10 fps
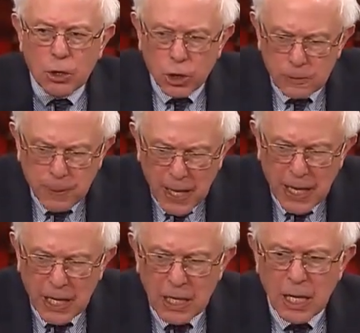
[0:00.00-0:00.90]

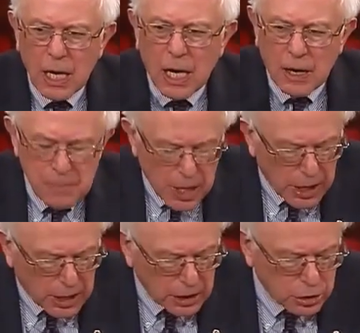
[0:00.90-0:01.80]
good-paying
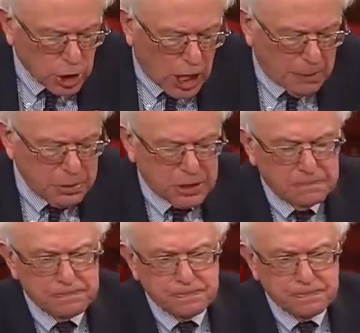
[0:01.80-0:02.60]
American jobs.